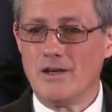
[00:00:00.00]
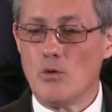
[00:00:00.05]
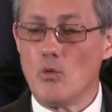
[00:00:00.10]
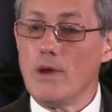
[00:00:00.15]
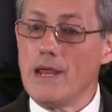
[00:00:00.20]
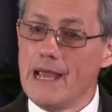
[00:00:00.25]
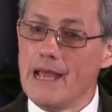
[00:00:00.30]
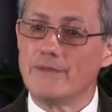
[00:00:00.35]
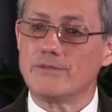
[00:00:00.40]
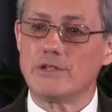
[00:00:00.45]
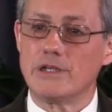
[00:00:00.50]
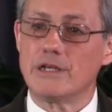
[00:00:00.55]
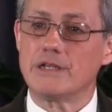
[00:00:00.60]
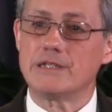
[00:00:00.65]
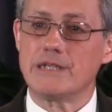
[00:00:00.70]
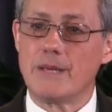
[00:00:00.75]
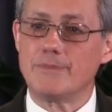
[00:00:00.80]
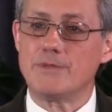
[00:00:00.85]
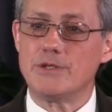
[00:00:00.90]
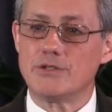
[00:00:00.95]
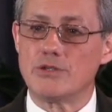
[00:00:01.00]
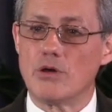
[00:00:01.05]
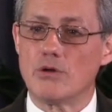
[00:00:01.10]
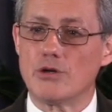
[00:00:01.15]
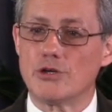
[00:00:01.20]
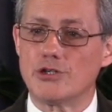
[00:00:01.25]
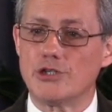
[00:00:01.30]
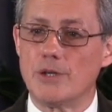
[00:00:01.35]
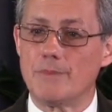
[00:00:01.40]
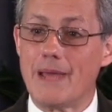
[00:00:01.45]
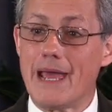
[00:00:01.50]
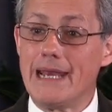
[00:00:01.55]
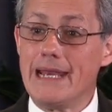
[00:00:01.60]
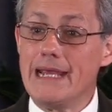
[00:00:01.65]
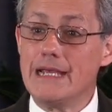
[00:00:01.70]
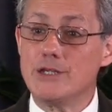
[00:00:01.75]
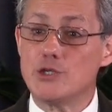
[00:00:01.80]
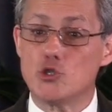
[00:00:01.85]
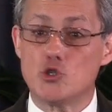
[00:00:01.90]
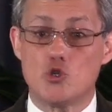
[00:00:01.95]
We have to accept His ownership and
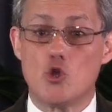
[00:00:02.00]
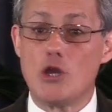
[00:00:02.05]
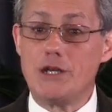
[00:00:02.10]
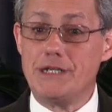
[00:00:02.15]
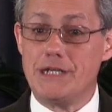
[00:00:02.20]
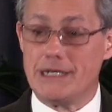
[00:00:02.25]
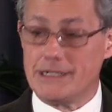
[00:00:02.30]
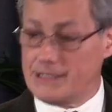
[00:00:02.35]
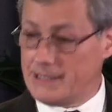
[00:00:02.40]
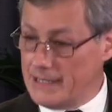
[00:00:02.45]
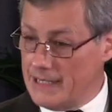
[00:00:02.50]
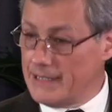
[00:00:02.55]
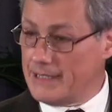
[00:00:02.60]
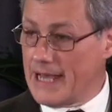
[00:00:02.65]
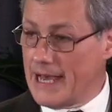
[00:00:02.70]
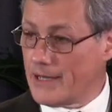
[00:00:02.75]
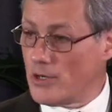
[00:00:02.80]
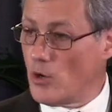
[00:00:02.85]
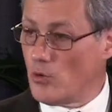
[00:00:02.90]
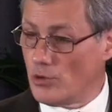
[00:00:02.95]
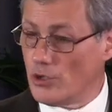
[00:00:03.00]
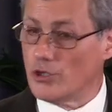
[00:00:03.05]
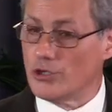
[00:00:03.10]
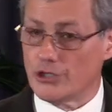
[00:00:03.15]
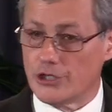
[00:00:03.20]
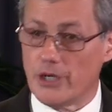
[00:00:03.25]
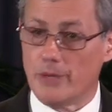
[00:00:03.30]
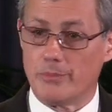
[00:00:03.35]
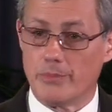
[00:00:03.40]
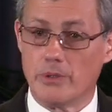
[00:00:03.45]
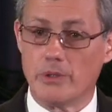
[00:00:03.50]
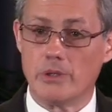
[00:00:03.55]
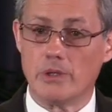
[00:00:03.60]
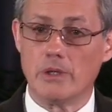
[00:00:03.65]
His goodness in that ownership.